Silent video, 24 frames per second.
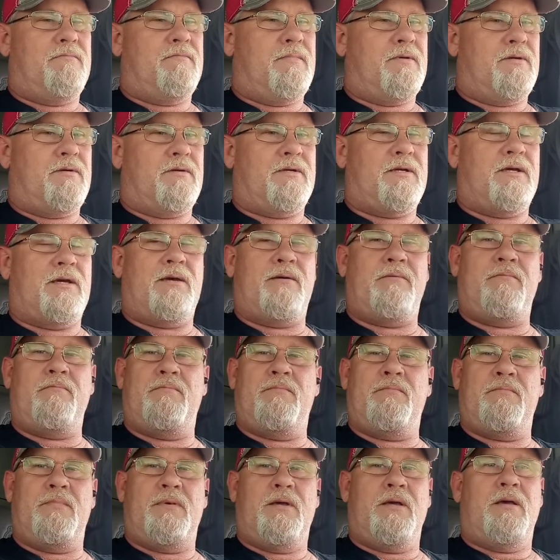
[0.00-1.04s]
Okay.
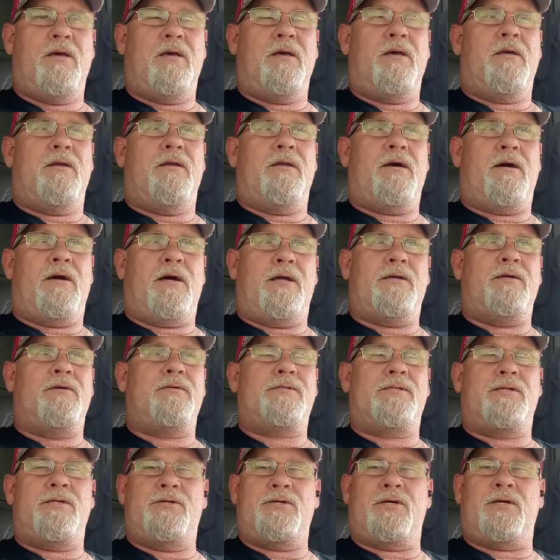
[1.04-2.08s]
Now, I do
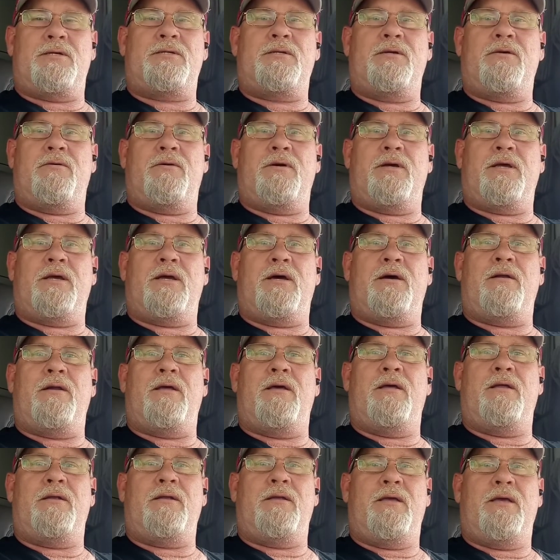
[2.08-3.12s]
suggest going out
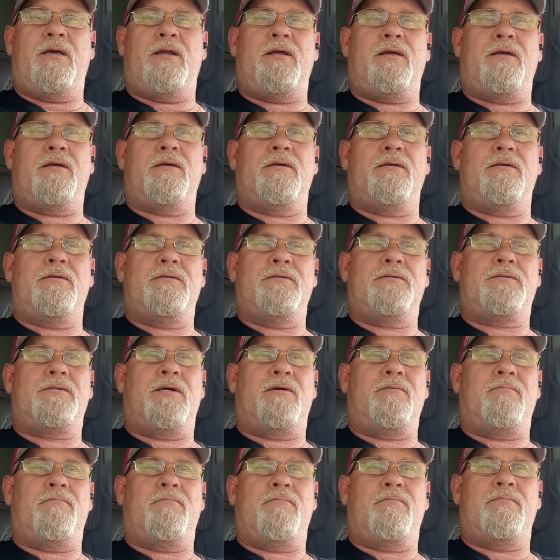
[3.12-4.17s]
and getting
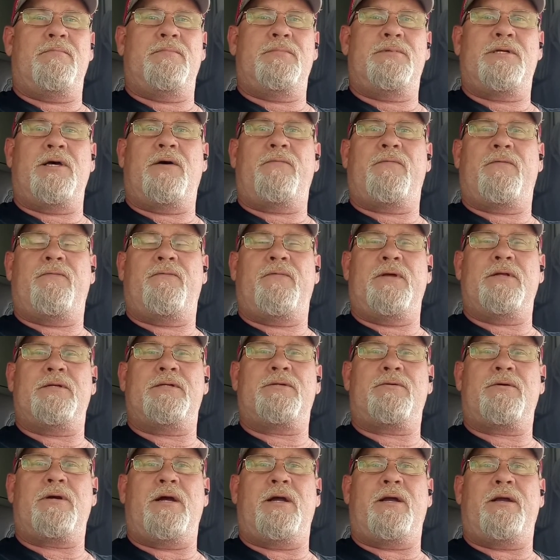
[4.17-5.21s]
some self-defense
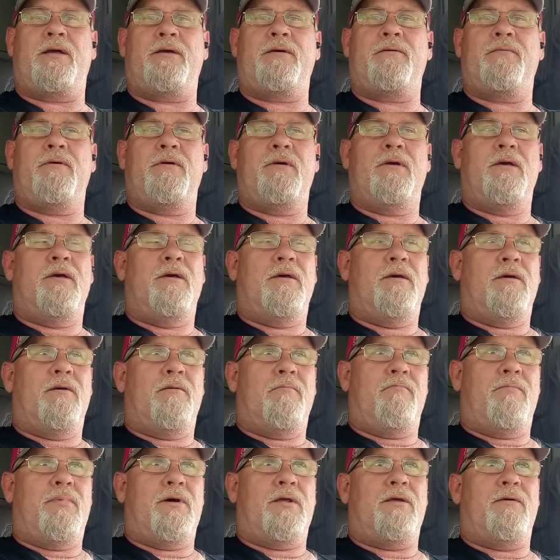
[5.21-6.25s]
training,
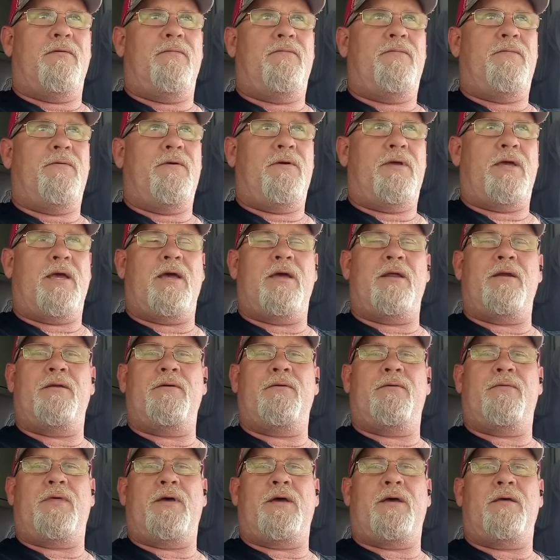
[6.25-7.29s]
but if you can't
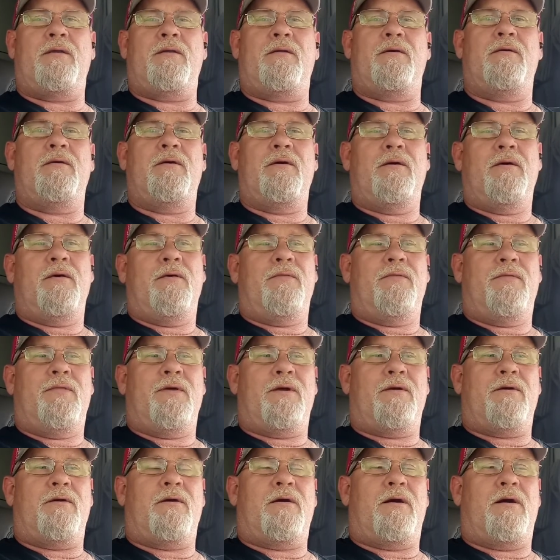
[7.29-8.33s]
do that,
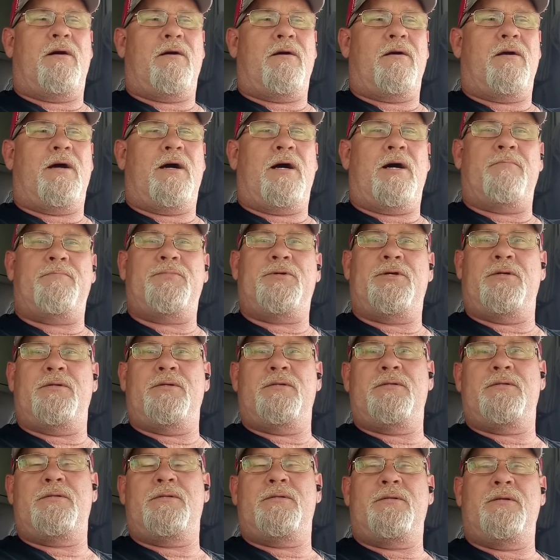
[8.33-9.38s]
there are
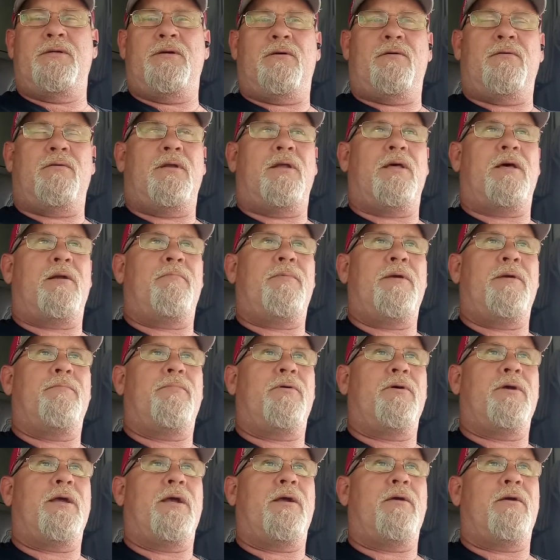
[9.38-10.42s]
options. A lot of
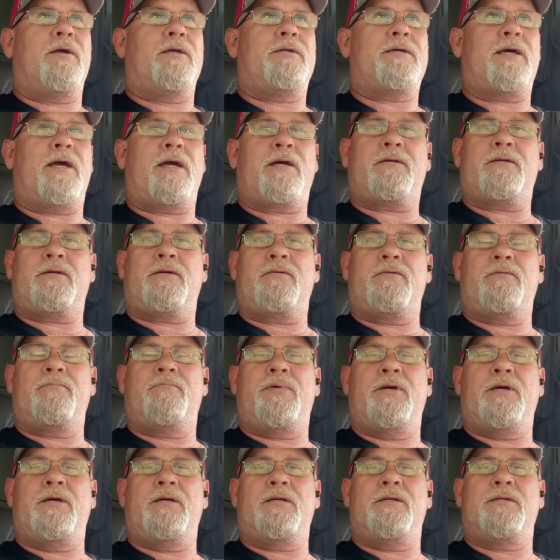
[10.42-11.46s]
people carry tactical
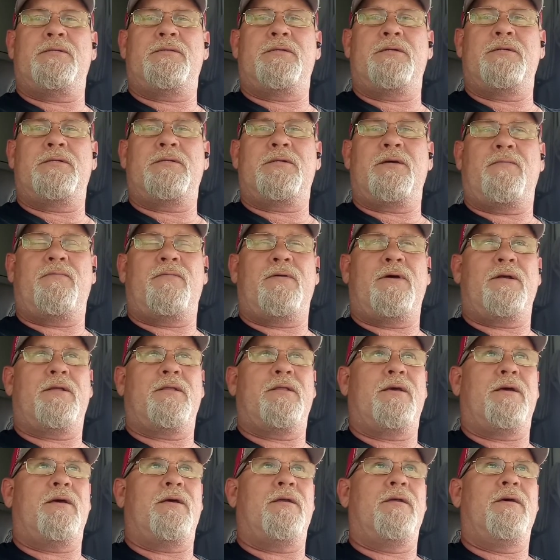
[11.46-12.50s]
pins and stuff like
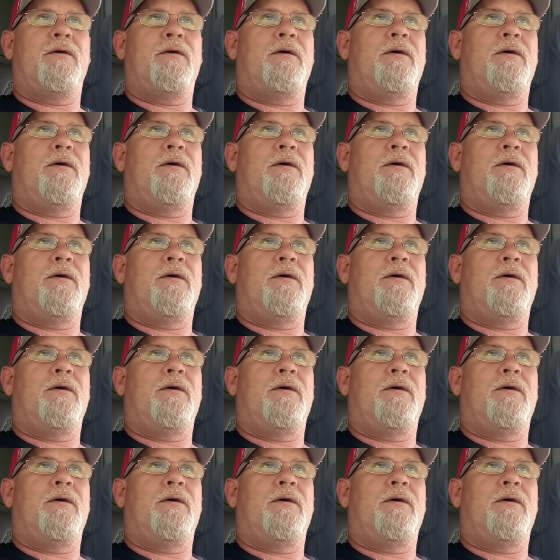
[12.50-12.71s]
that.